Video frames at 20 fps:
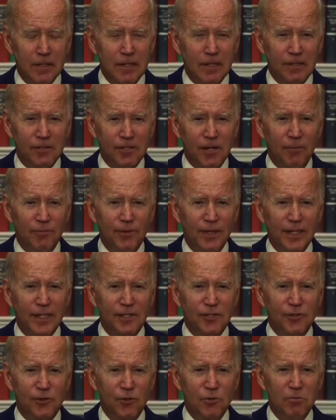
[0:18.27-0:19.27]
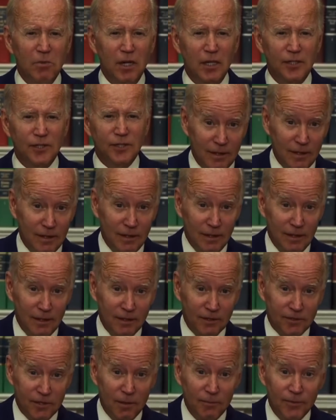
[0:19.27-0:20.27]
Something is too much.
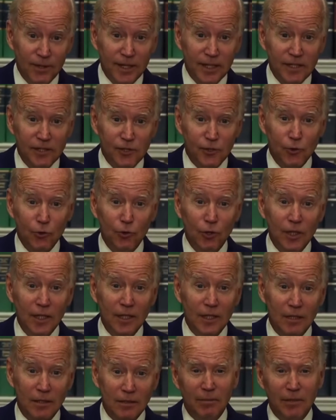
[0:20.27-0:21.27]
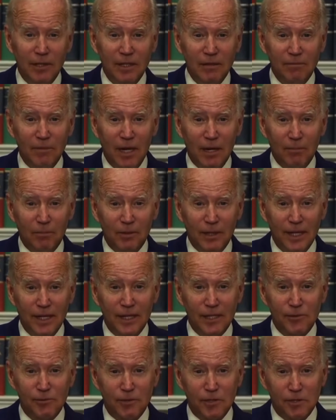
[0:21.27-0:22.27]
Something is too little. I believe my
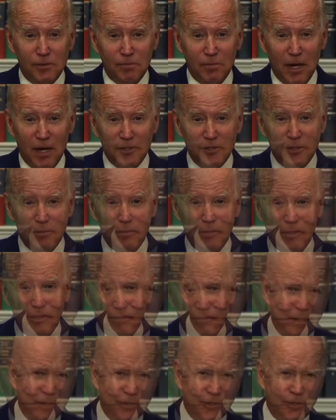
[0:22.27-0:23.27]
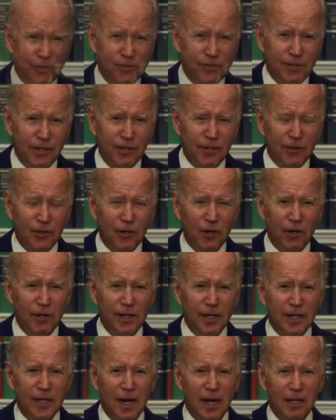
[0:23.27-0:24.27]
plan is responsible and fair. Using the
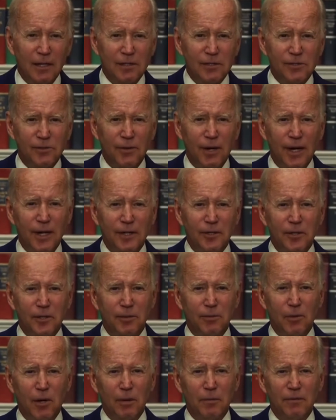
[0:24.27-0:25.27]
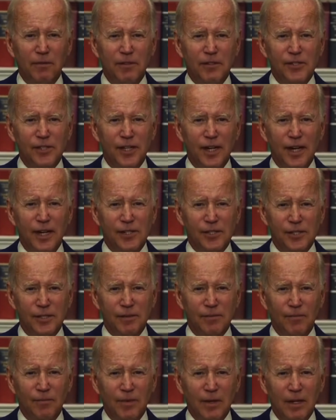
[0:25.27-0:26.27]
authority Congress granted the Department of
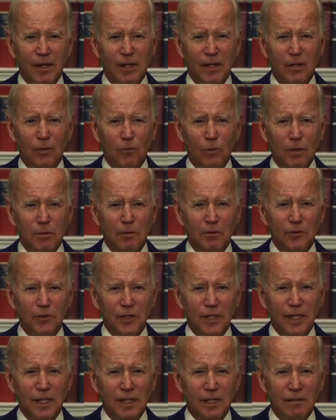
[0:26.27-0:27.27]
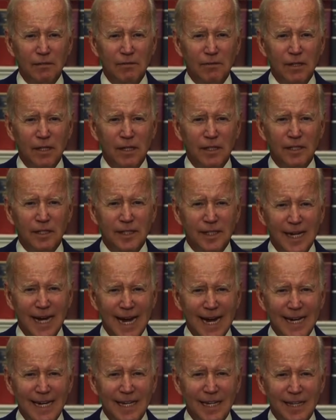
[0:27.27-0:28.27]
Education, we will forgive
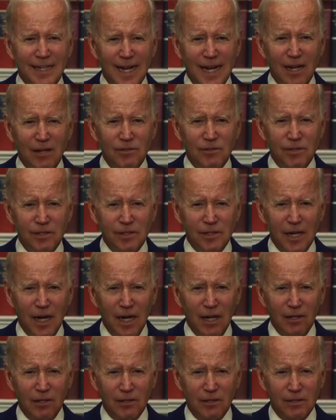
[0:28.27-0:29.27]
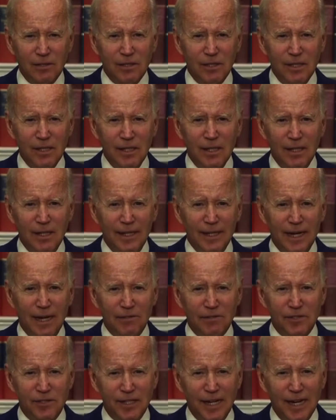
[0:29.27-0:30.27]
$10,000 in
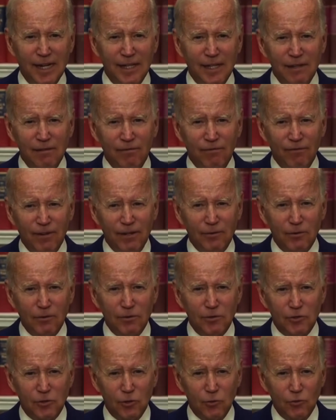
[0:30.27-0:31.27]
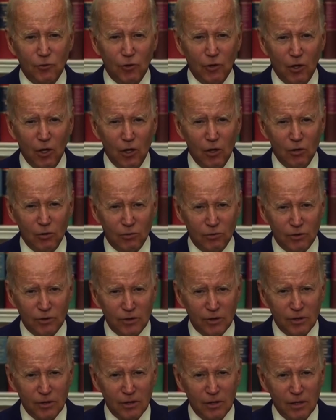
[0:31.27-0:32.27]
outstanding federal student loans.